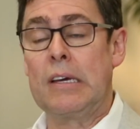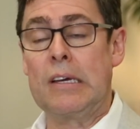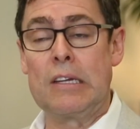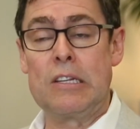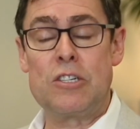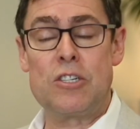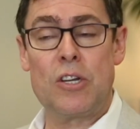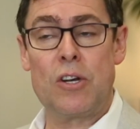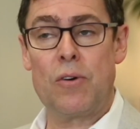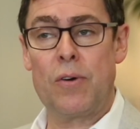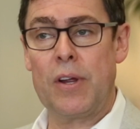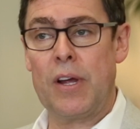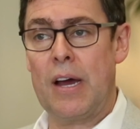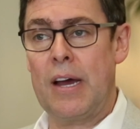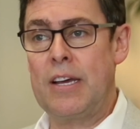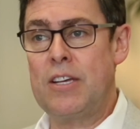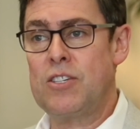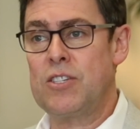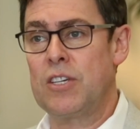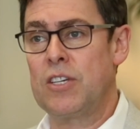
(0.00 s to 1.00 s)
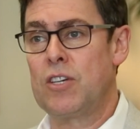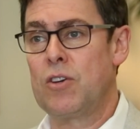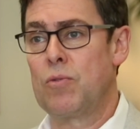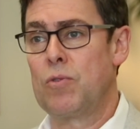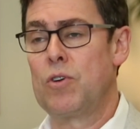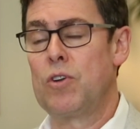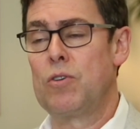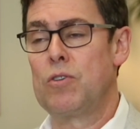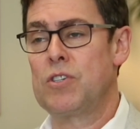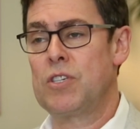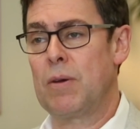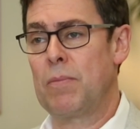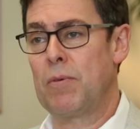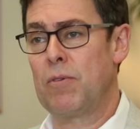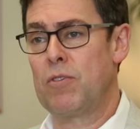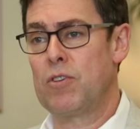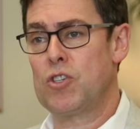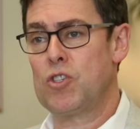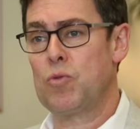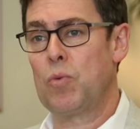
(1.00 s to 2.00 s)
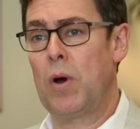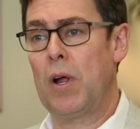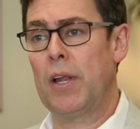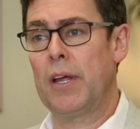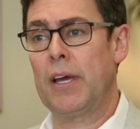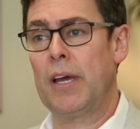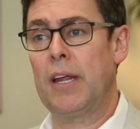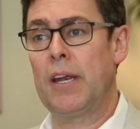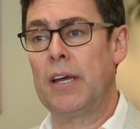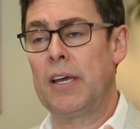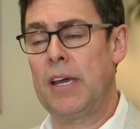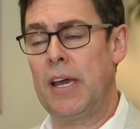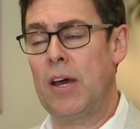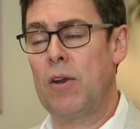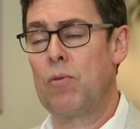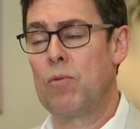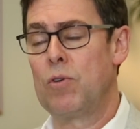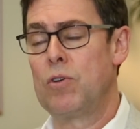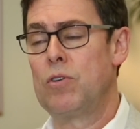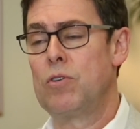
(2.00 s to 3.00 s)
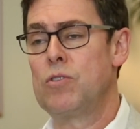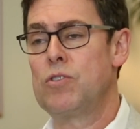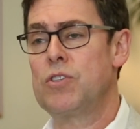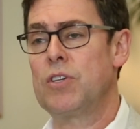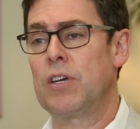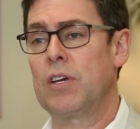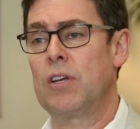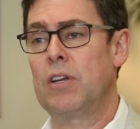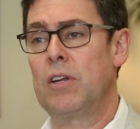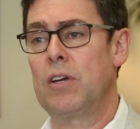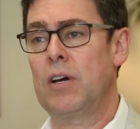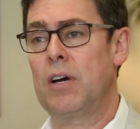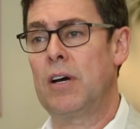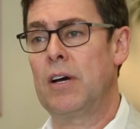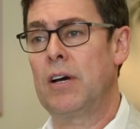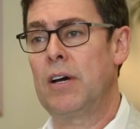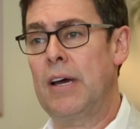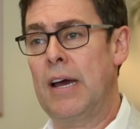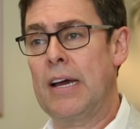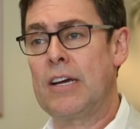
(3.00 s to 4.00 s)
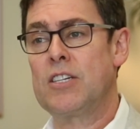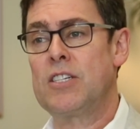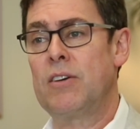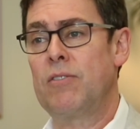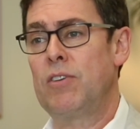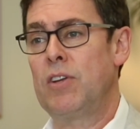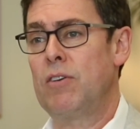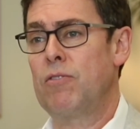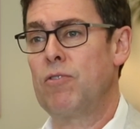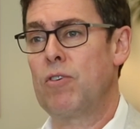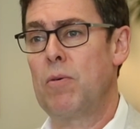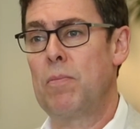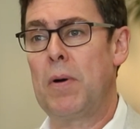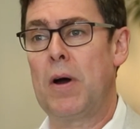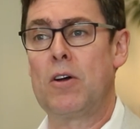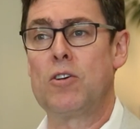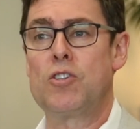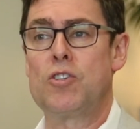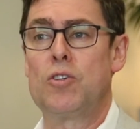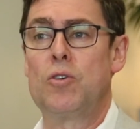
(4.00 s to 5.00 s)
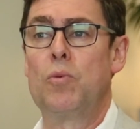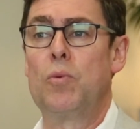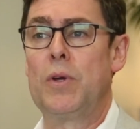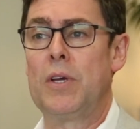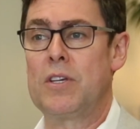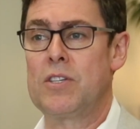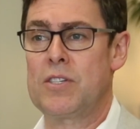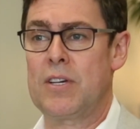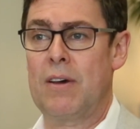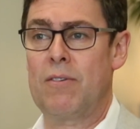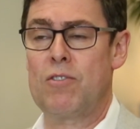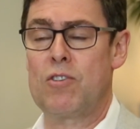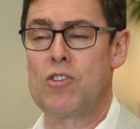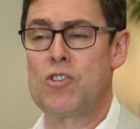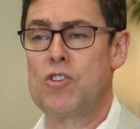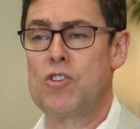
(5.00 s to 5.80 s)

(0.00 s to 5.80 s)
considering icing to reduce some of the swelling, and again reducing activity for about 2 weeks after